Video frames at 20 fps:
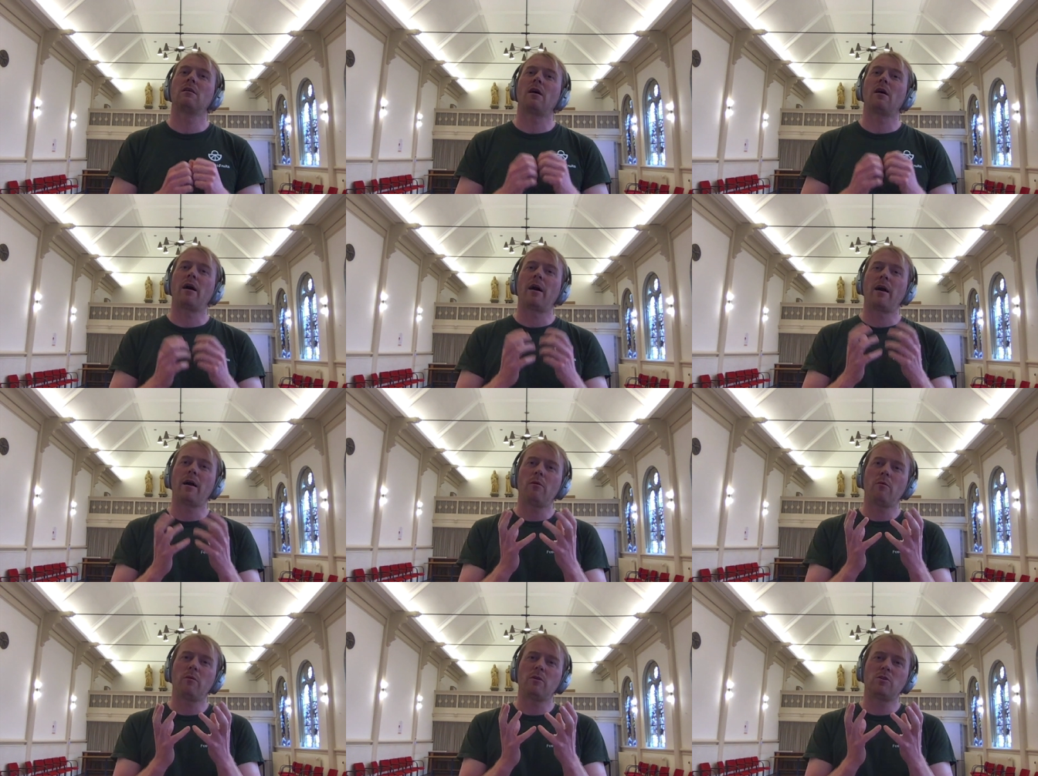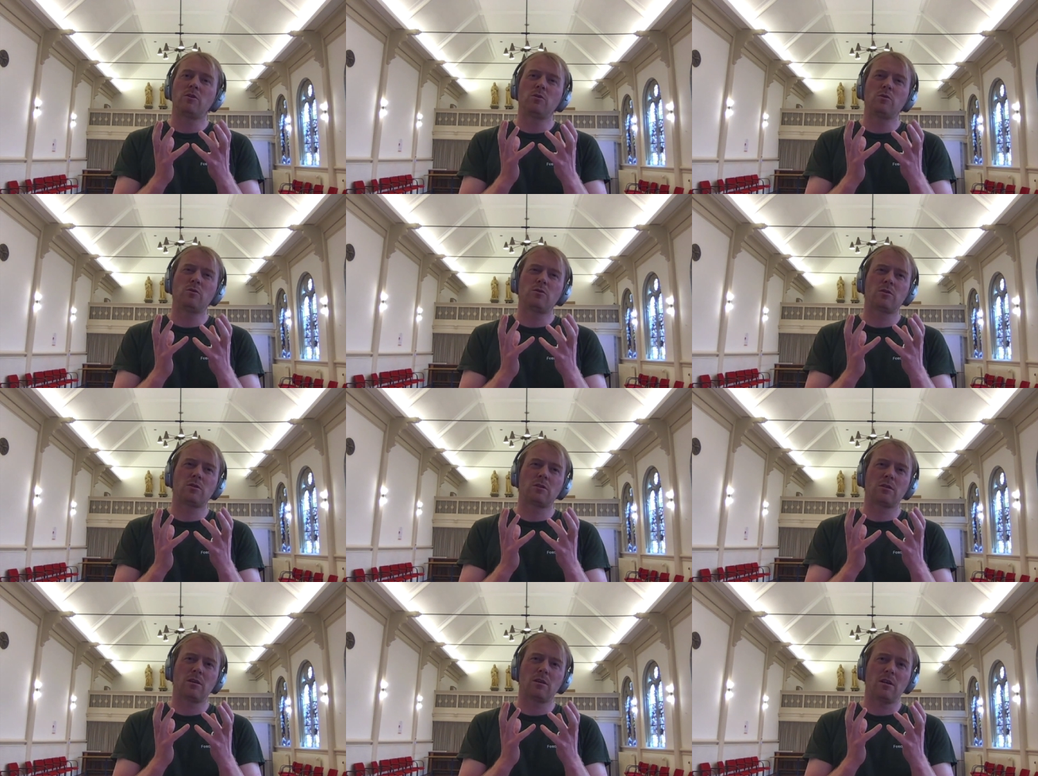
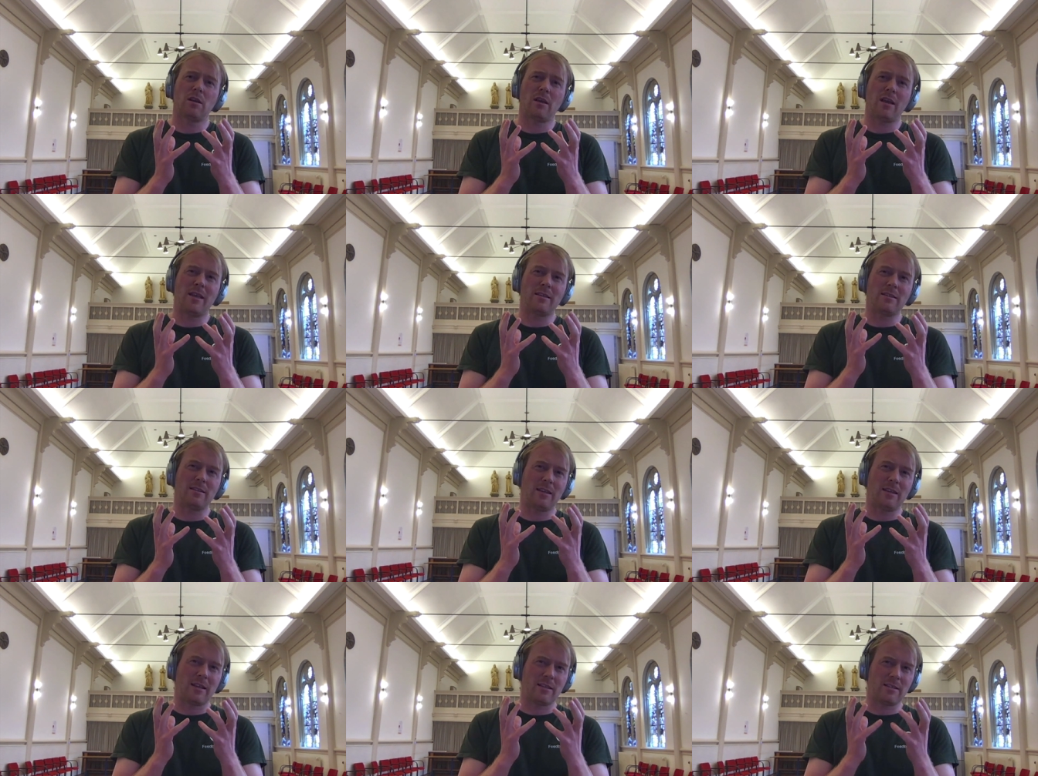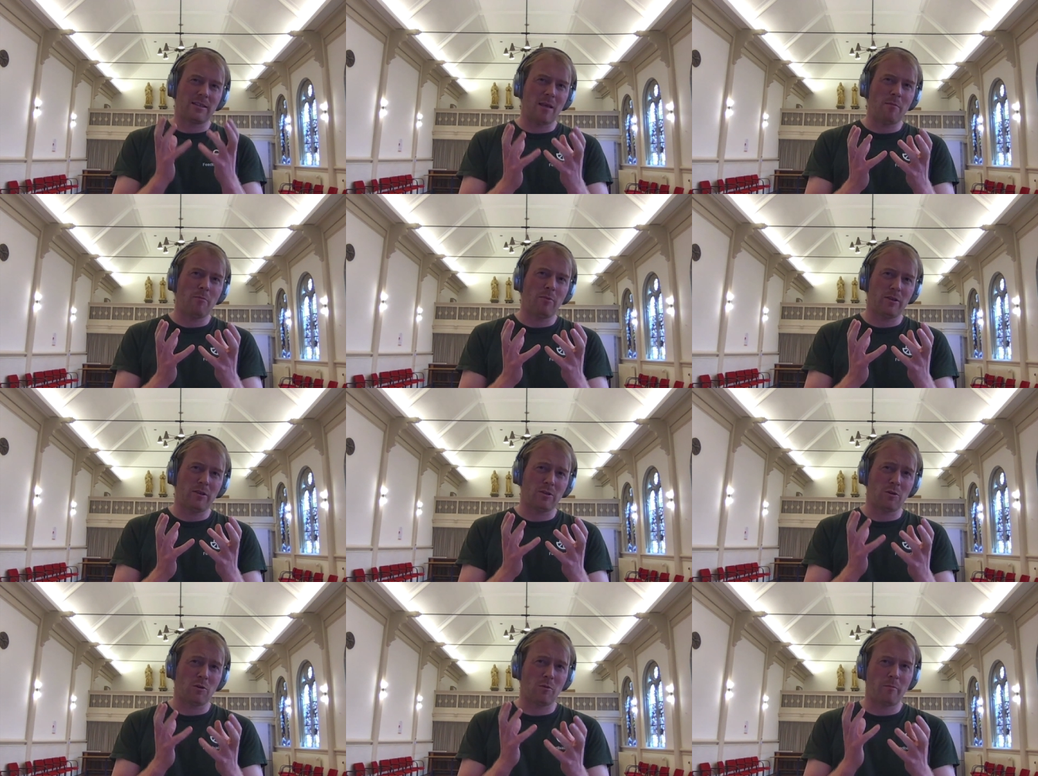use as an example, as
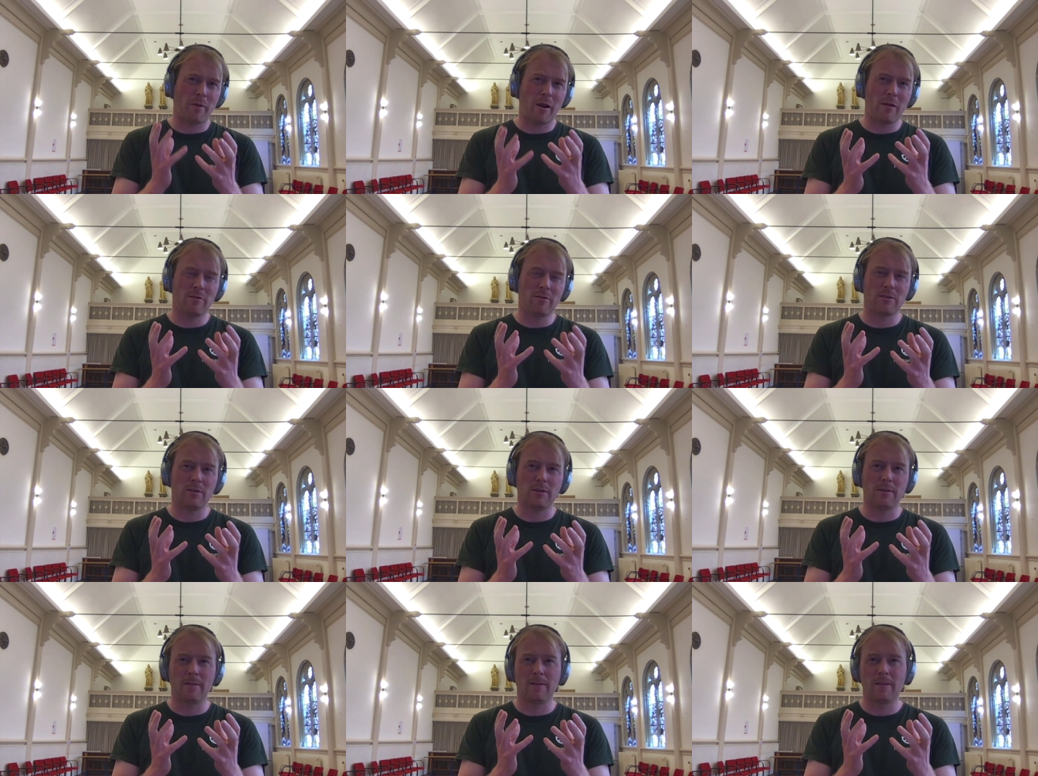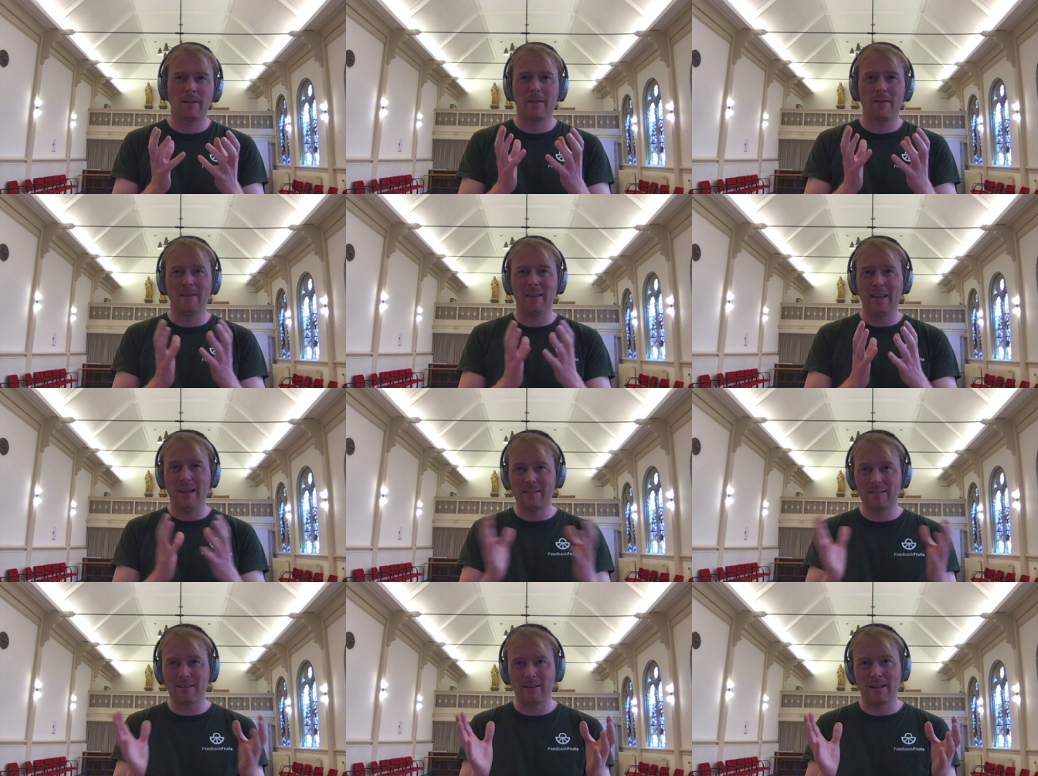a comparison, the
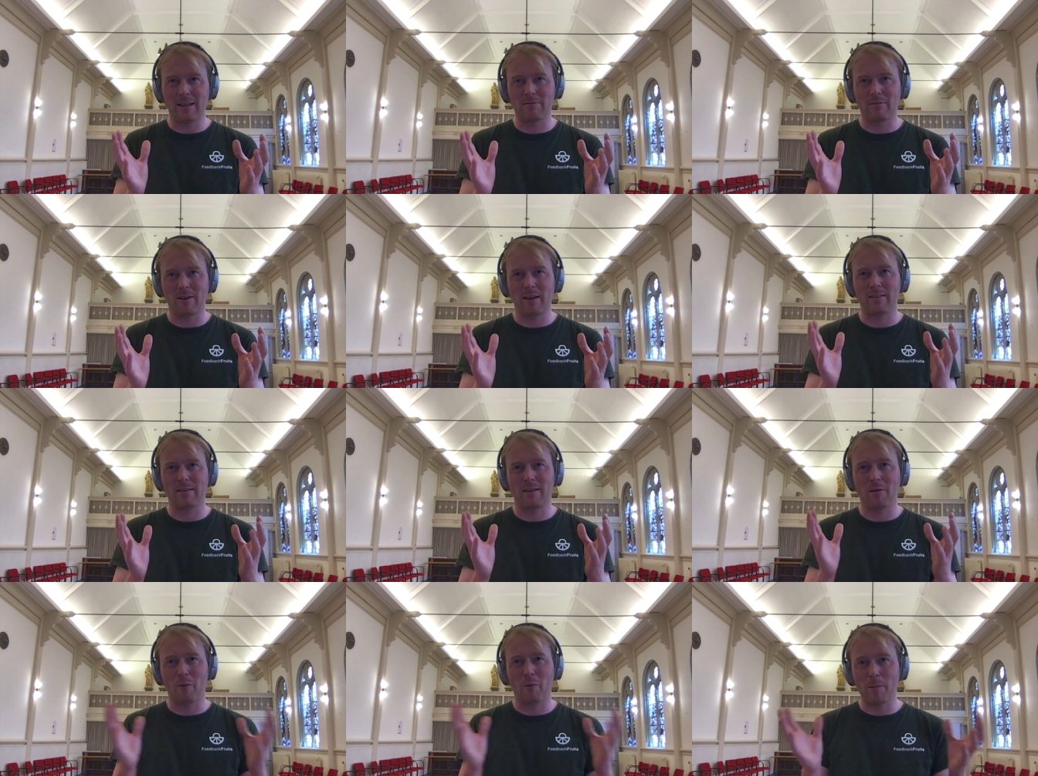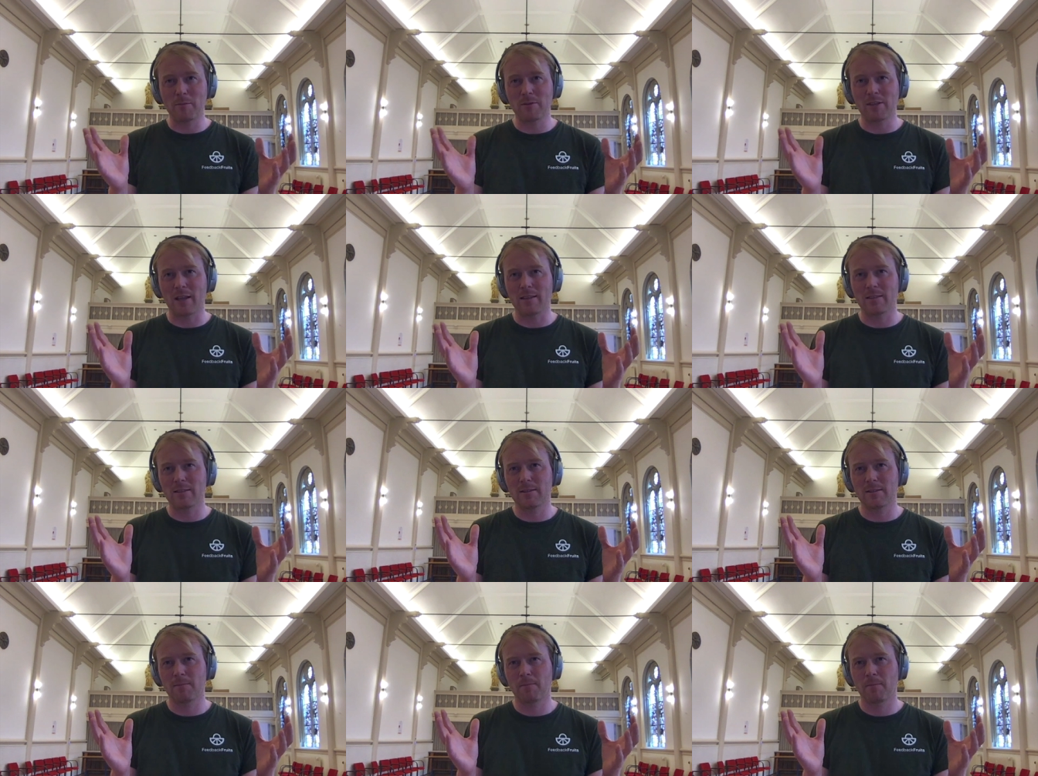internet, right, and websites.